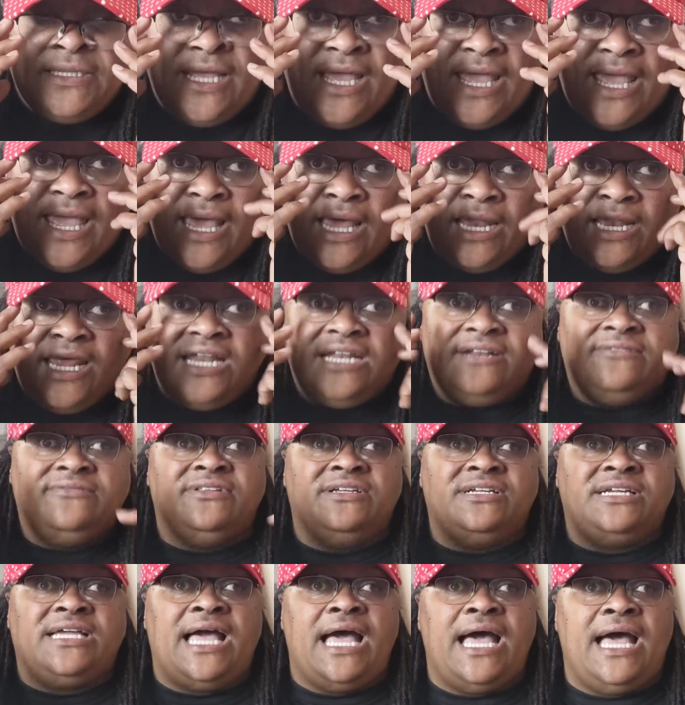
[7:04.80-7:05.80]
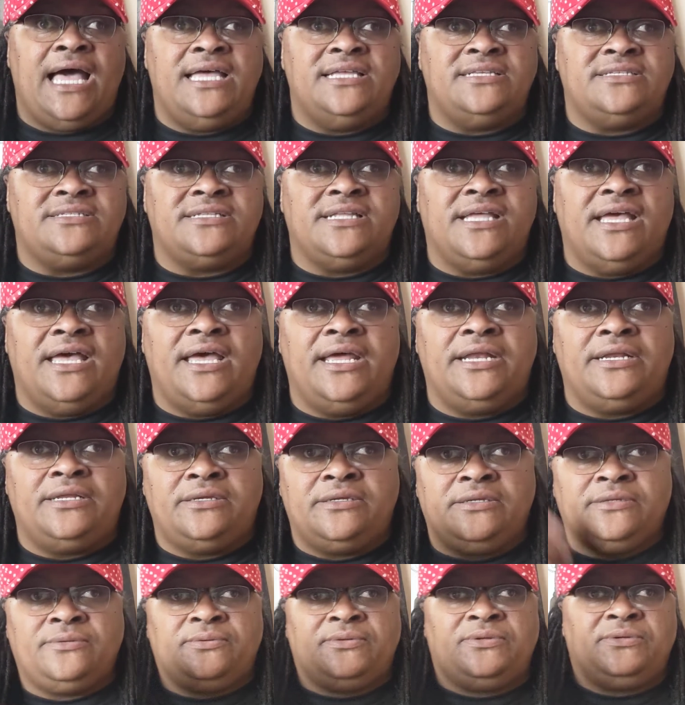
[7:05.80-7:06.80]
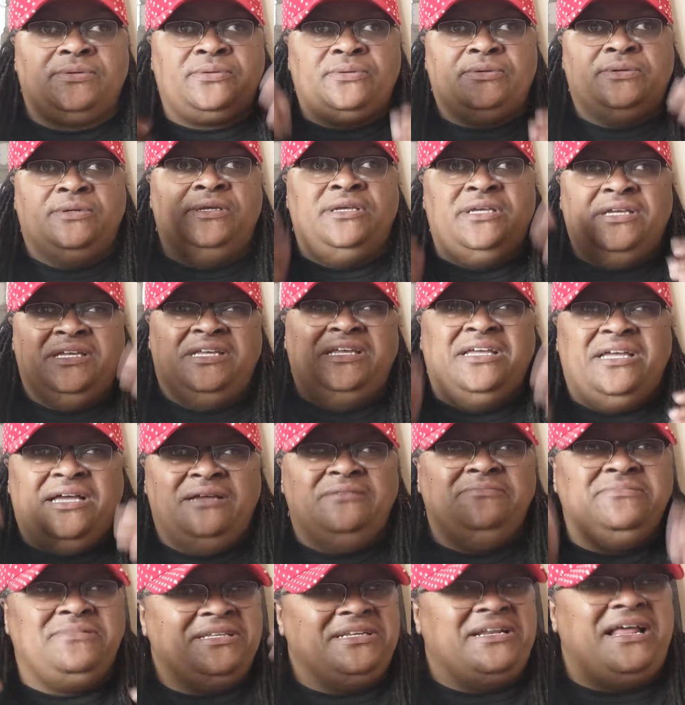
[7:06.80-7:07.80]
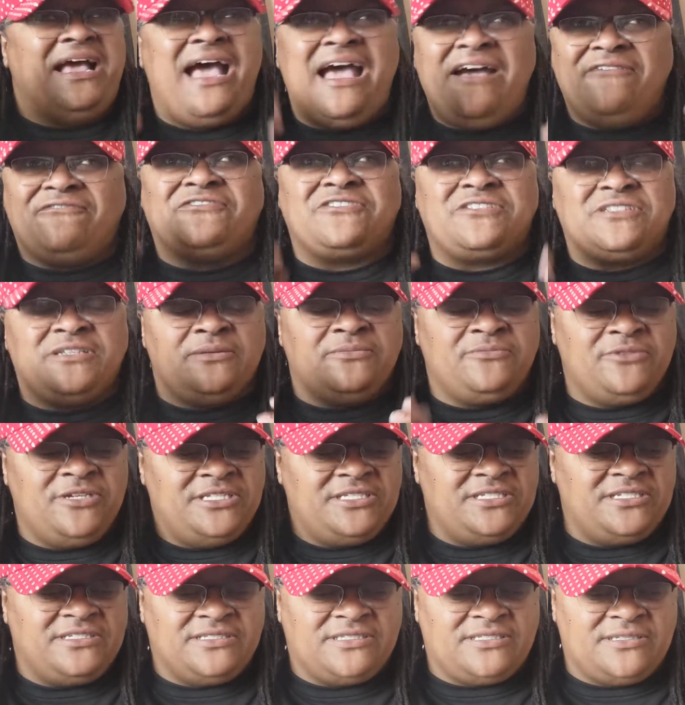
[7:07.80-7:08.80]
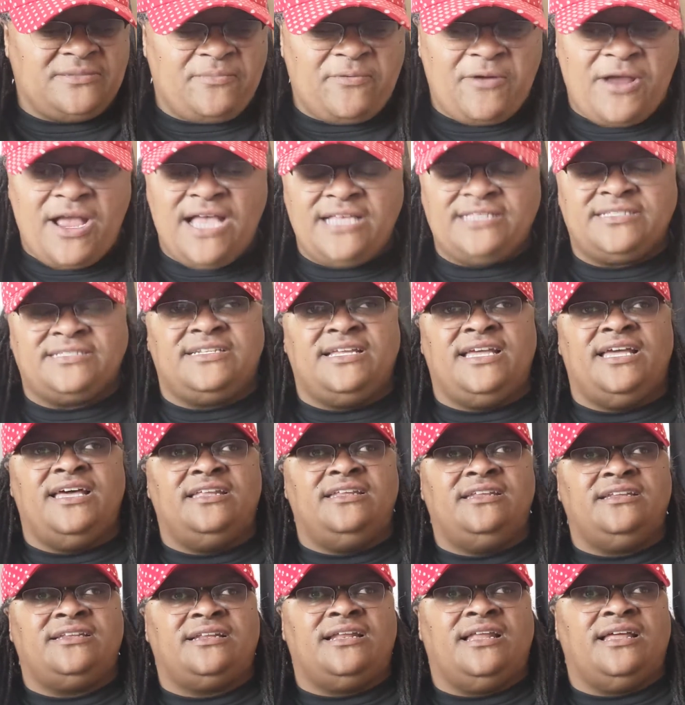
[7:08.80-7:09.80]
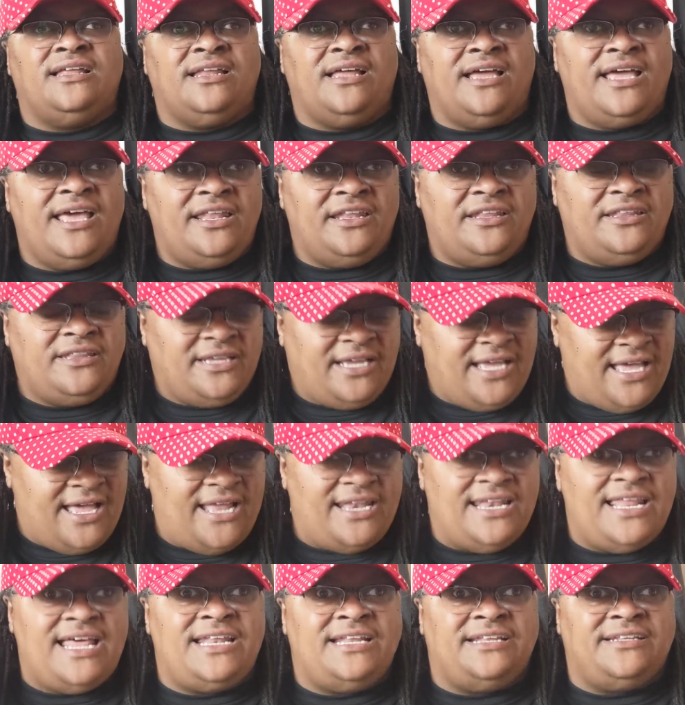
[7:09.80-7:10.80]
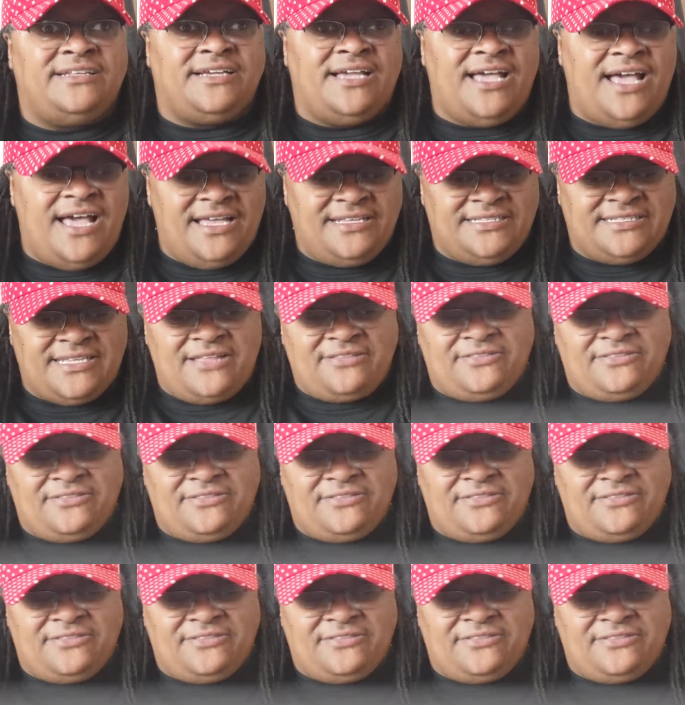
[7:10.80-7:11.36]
the hell out of the guys that, I'm getting hot for some reason, surprising the hell of a lot of the guys